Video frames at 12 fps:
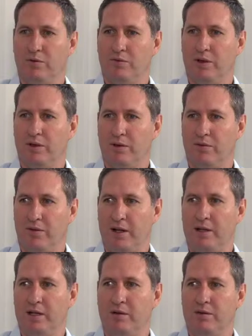the, uh, the
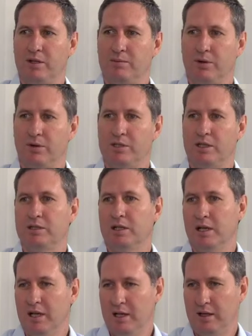funding of these projects,
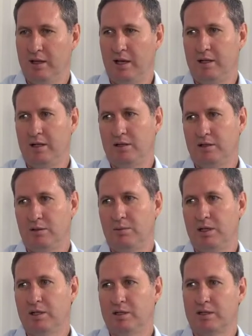that needs to
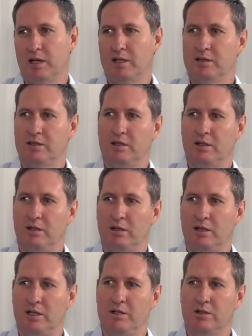be discussed in a
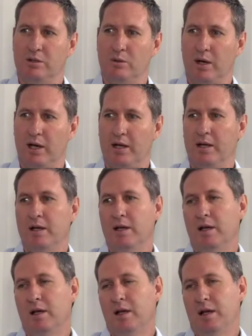collegial way.
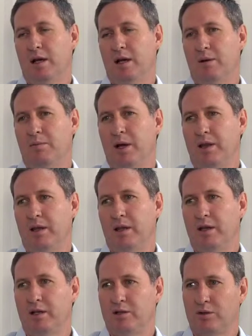Uh, but
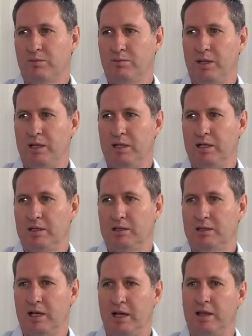that they shouldn't be
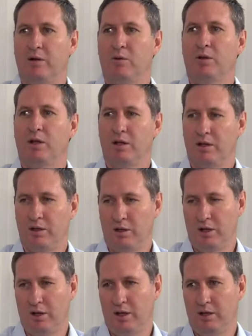saying that uh, you
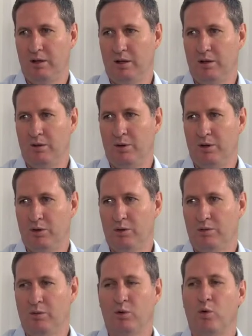know that the, the
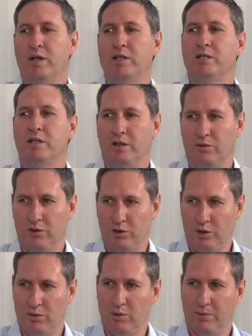renewal or questioning the
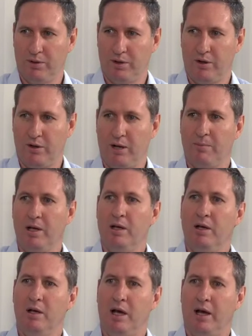renewable program
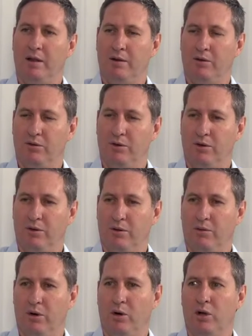and the,
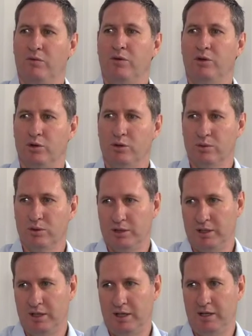the role of
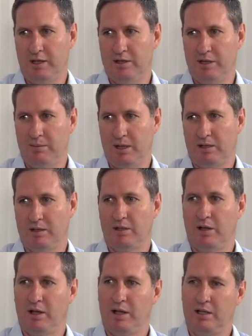renewables in the energy mix.
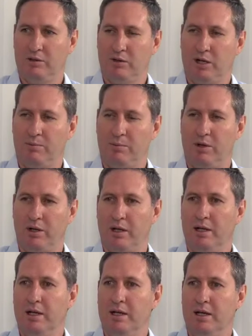you try to put a,